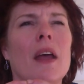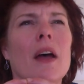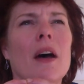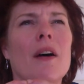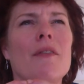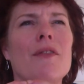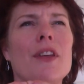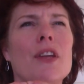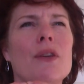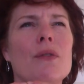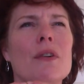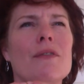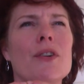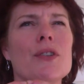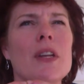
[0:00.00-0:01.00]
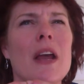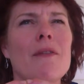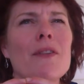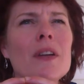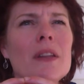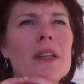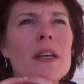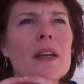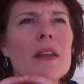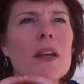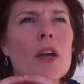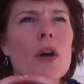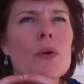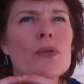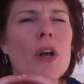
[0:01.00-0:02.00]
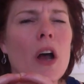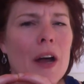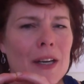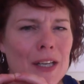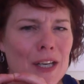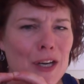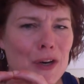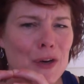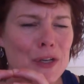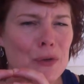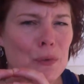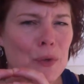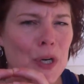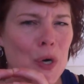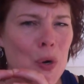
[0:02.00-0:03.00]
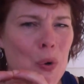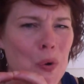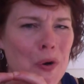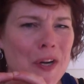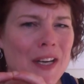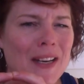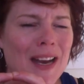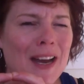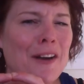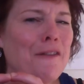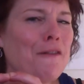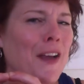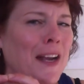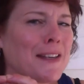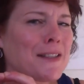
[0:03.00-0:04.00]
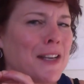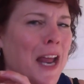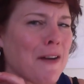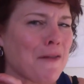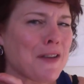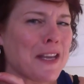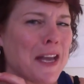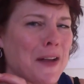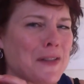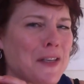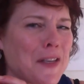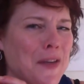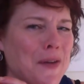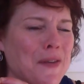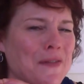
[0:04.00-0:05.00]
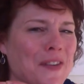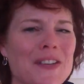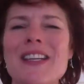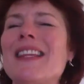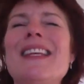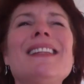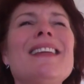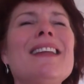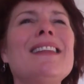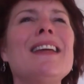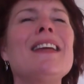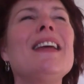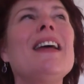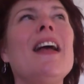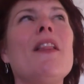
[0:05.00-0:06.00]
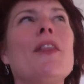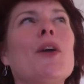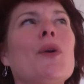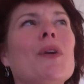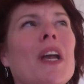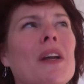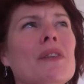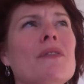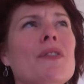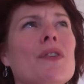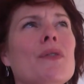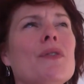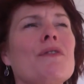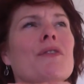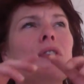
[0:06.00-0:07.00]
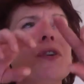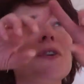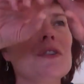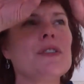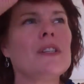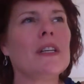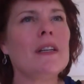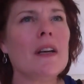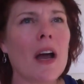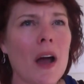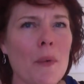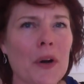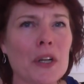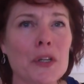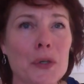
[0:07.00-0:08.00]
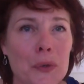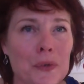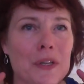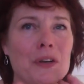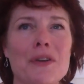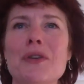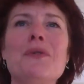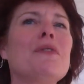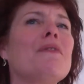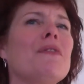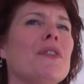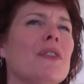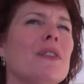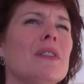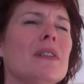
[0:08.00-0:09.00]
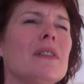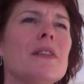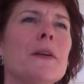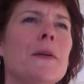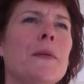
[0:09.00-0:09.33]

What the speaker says: of the universe. Everything that goes on here is recorded and affects everything else in the universe. I think that the creators of the universe did not want to lose their universe,